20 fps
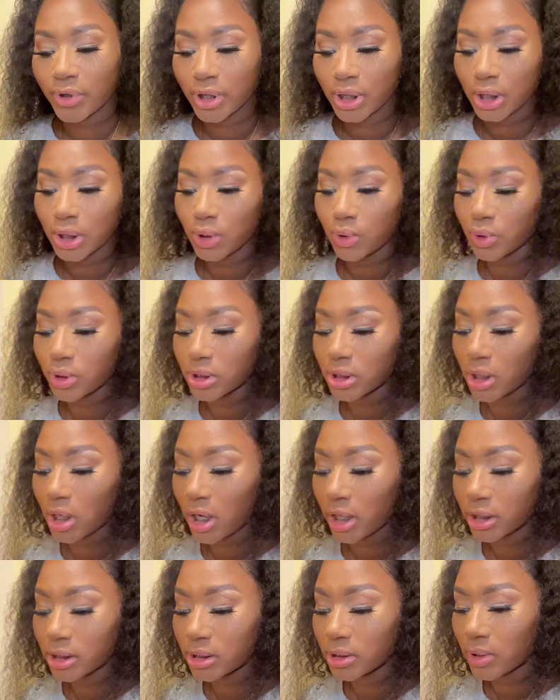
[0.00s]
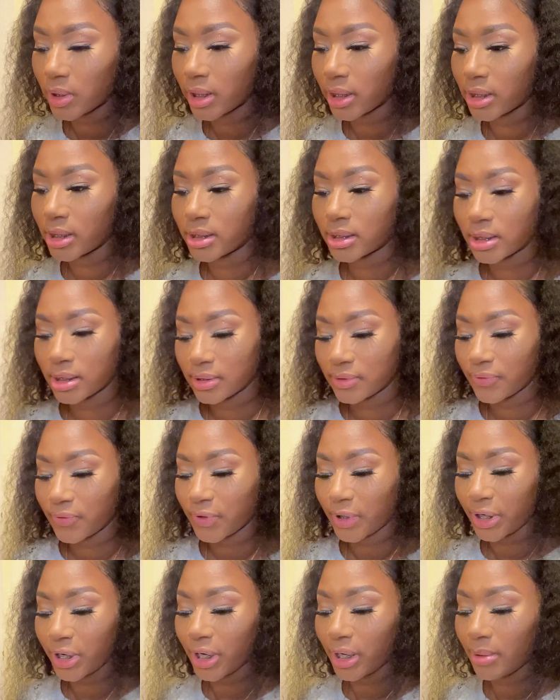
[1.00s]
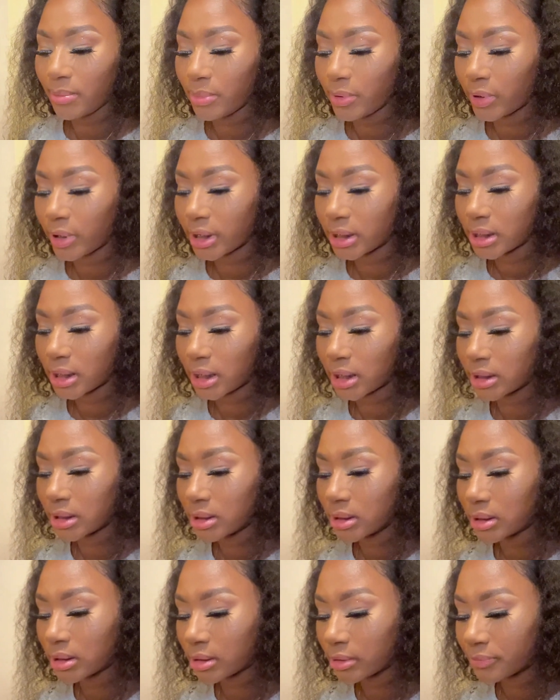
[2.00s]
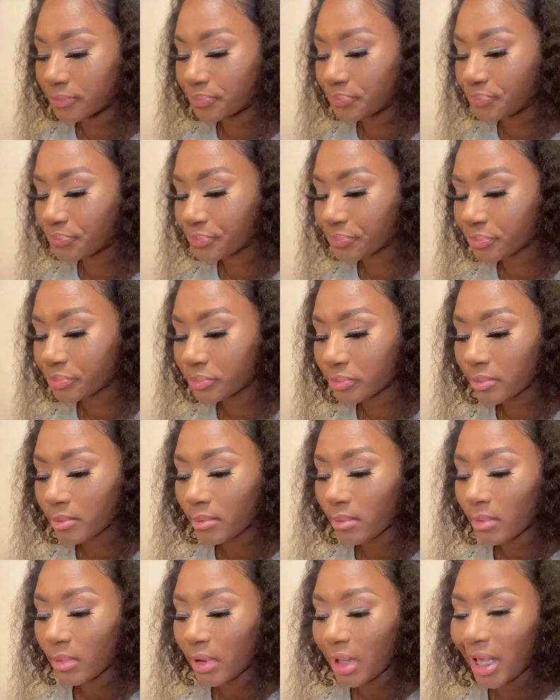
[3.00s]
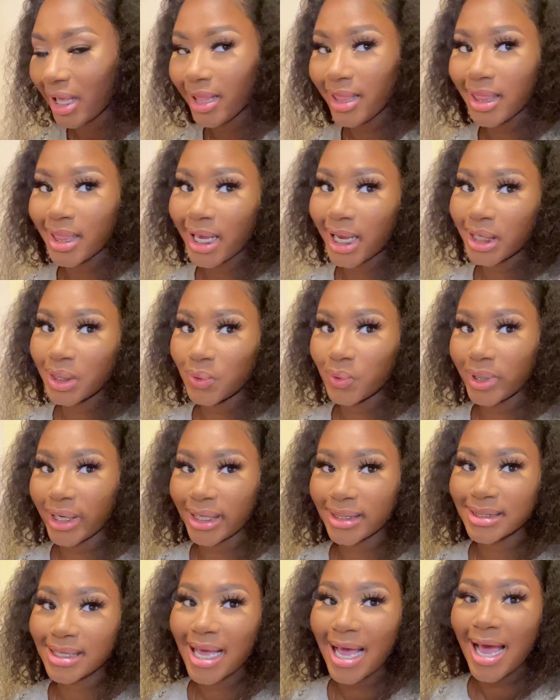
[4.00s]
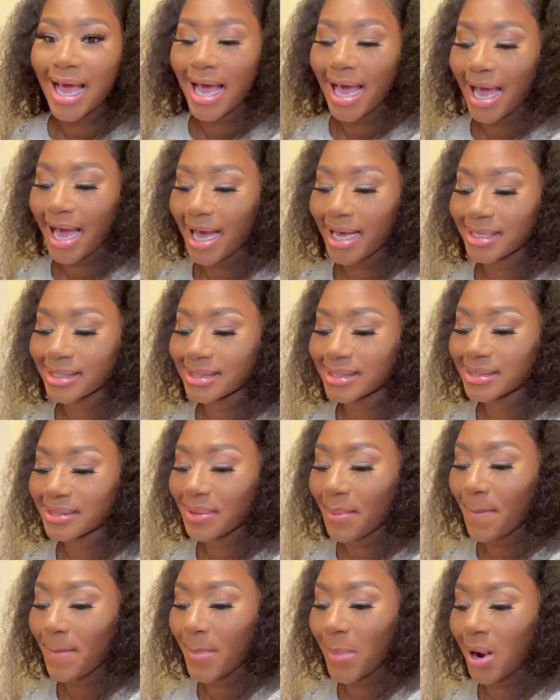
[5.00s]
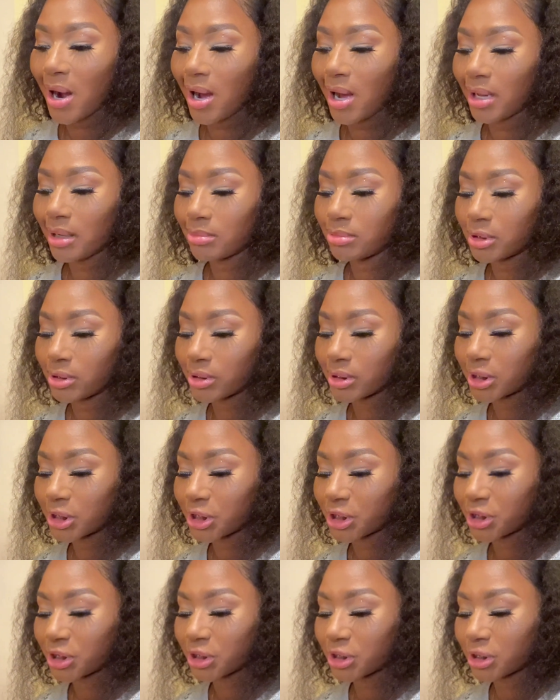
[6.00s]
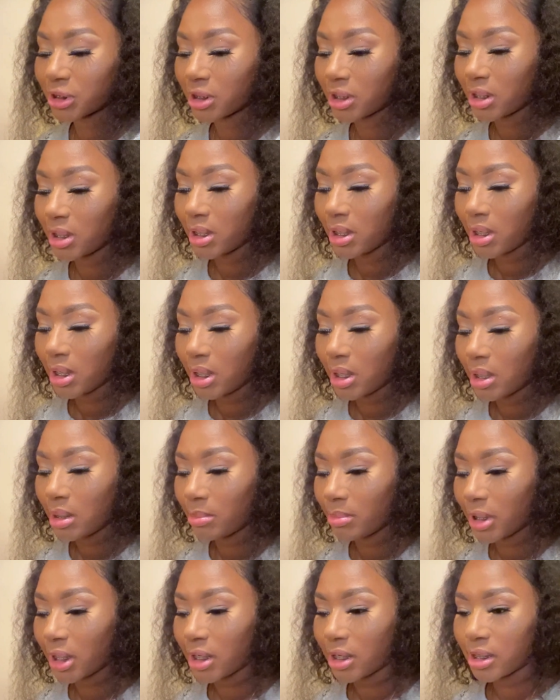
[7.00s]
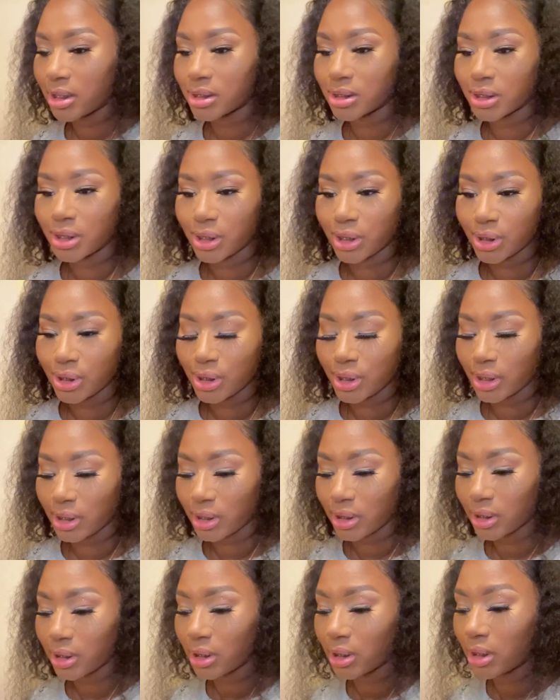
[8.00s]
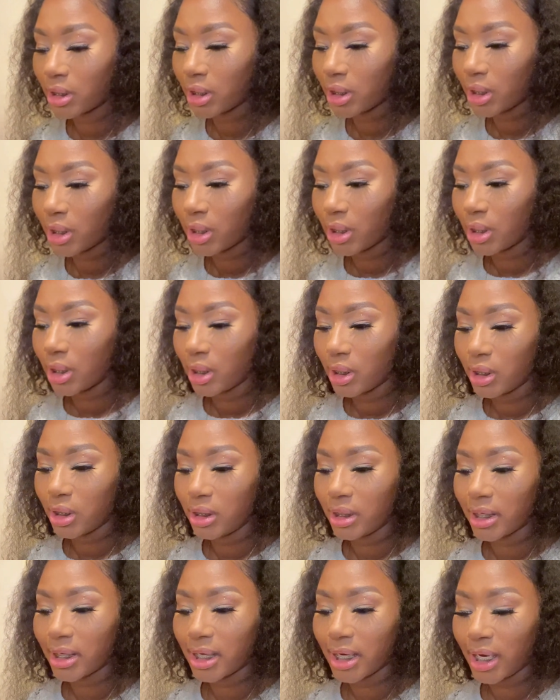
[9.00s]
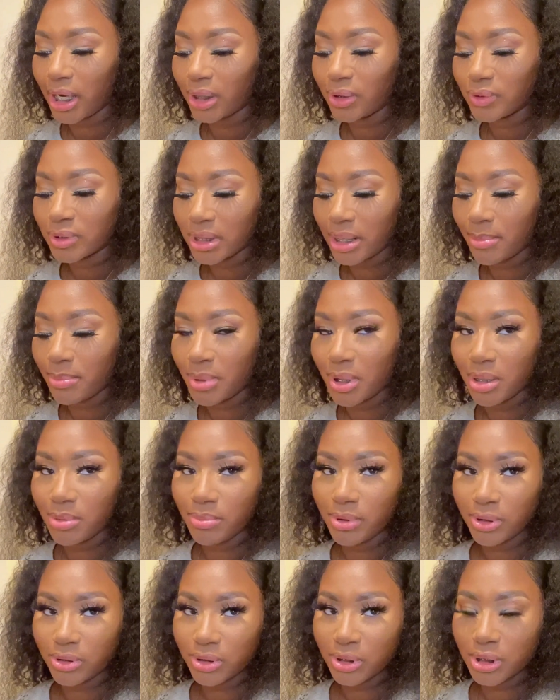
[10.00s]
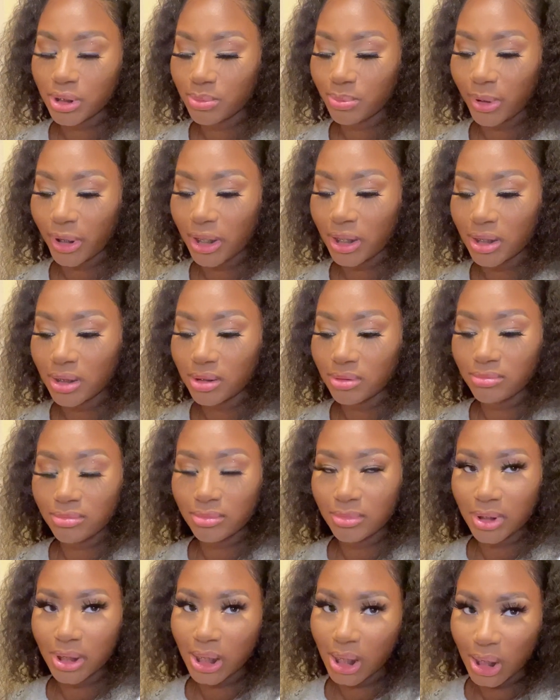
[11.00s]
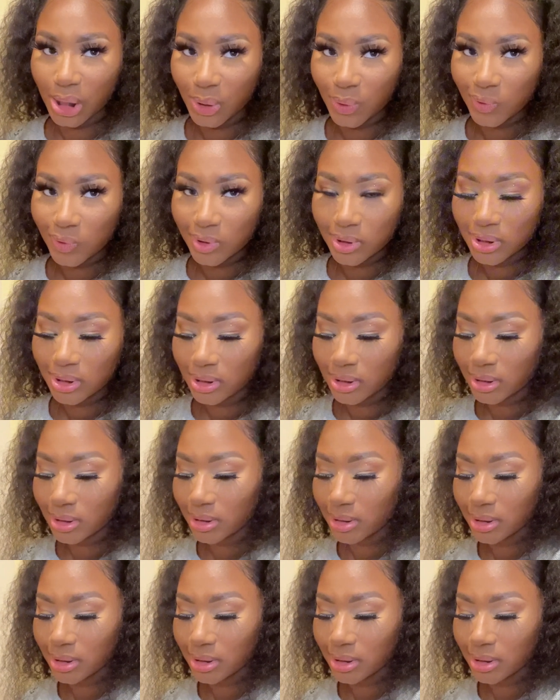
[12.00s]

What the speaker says: the nose contour, this is very important that you get a small brush, because girl, you can't use a big brush for your little nose.